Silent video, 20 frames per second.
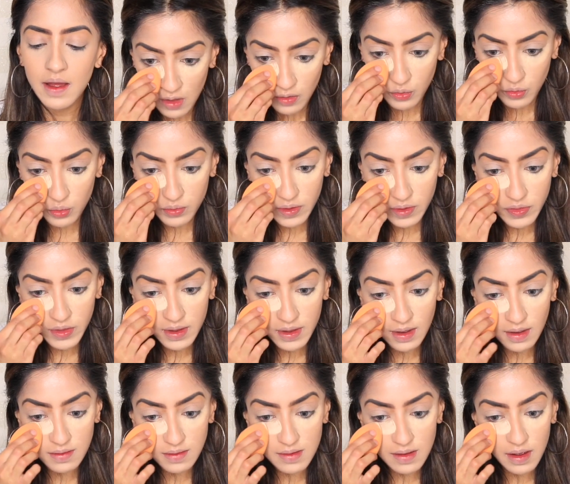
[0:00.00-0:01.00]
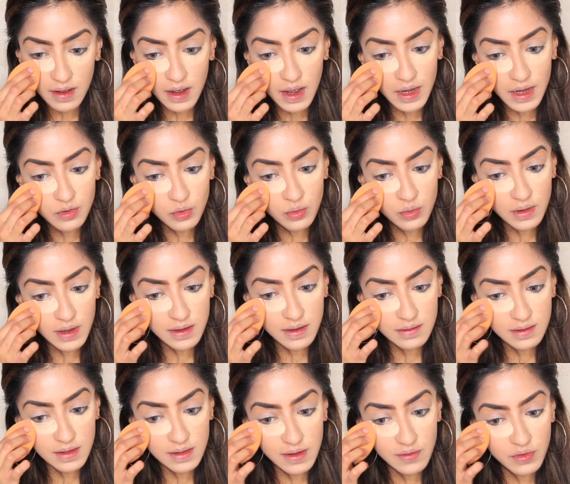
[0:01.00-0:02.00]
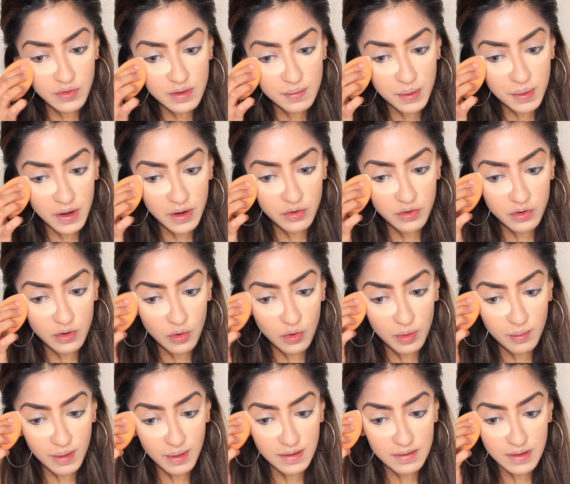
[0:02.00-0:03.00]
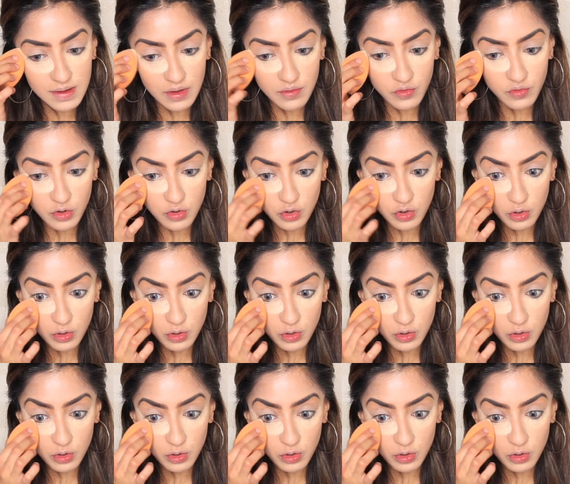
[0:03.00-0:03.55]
The only thing is I don't like to leave this powder on my skin for too